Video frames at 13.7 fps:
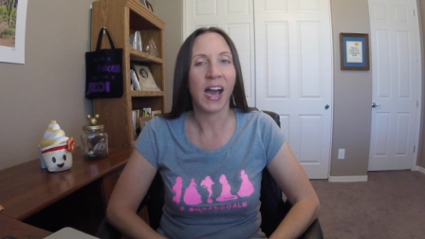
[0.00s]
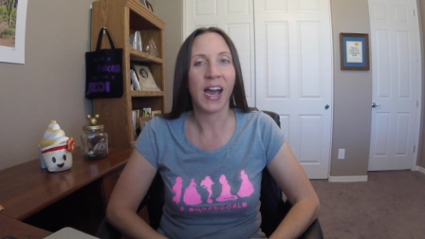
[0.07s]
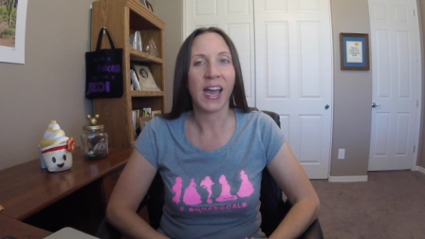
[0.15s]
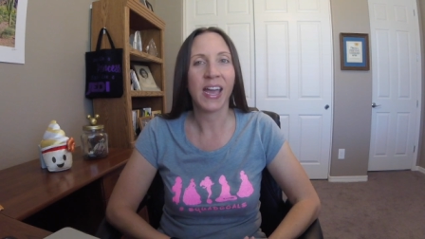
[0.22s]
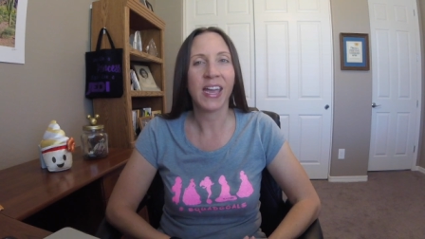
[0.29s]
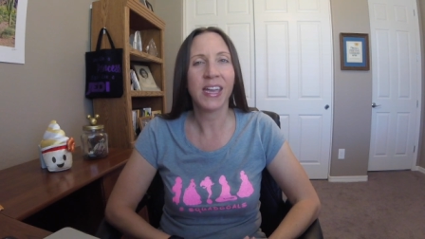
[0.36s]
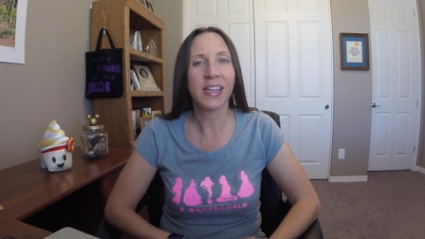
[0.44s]

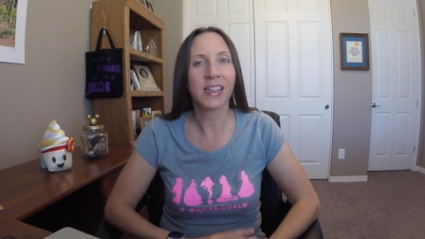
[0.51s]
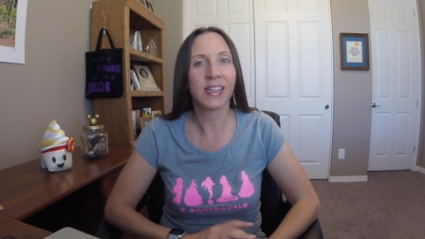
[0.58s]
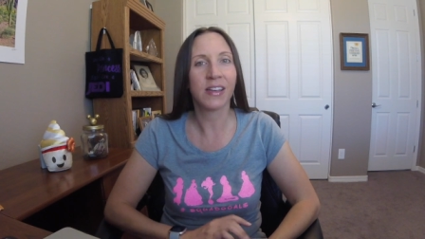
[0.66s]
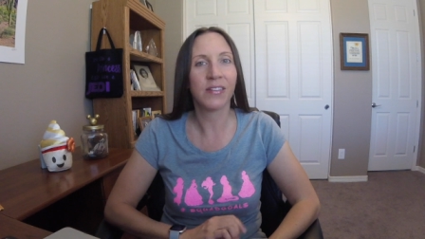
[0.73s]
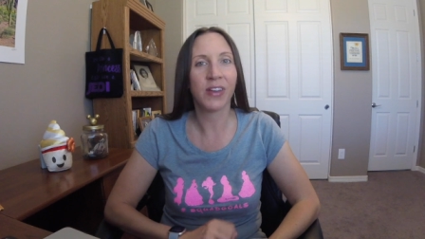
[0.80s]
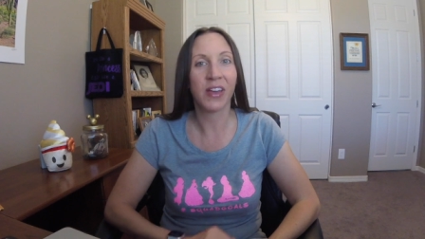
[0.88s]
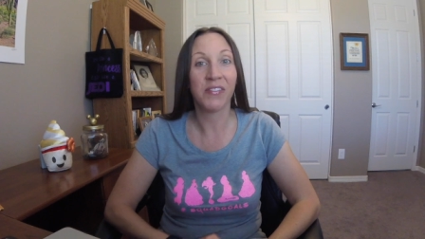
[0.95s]
I
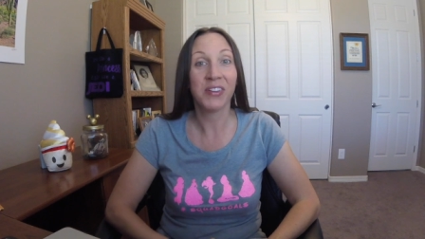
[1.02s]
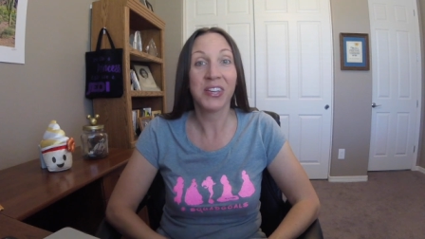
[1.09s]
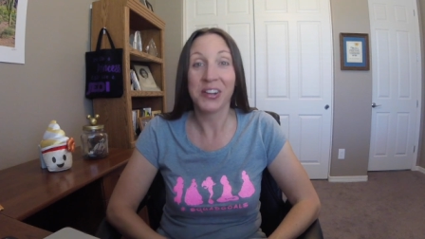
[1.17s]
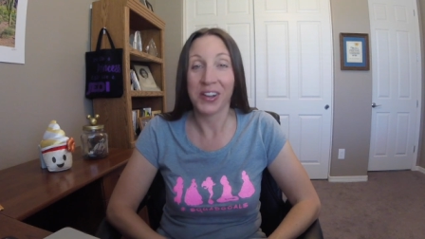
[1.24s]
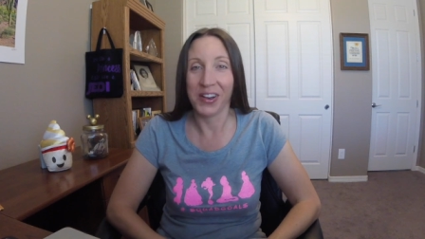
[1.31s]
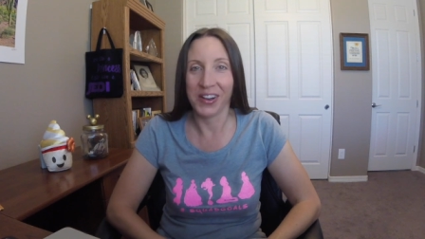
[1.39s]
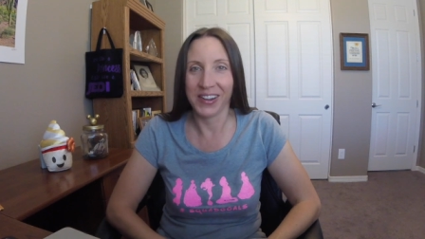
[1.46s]
love having
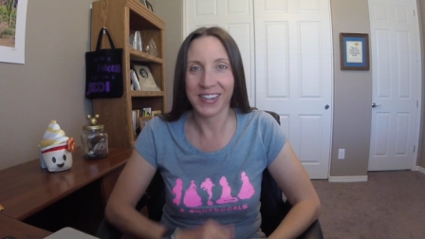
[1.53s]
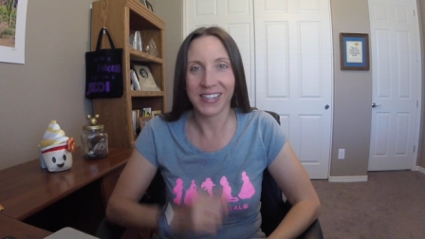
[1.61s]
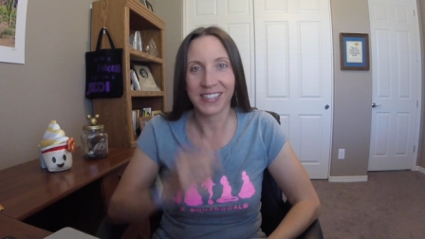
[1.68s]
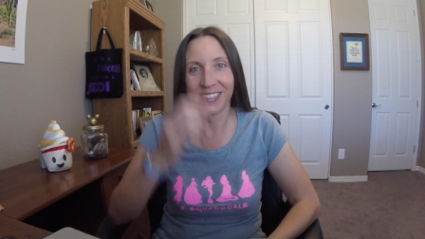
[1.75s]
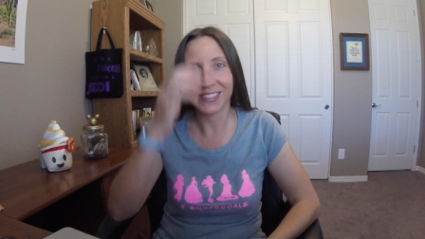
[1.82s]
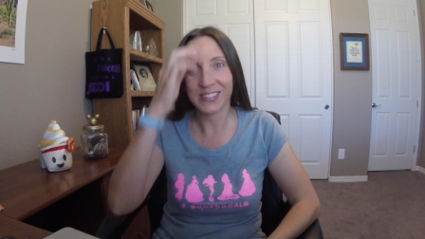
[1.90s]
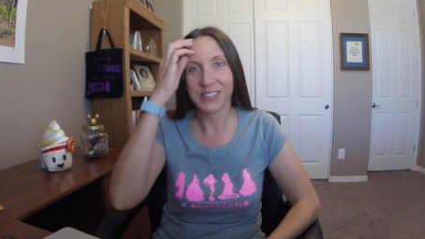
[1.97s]
an
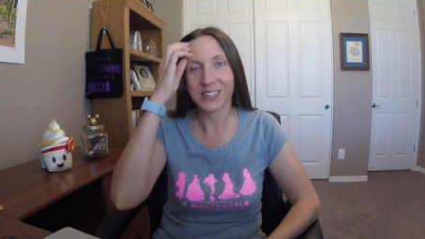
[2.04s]
audience.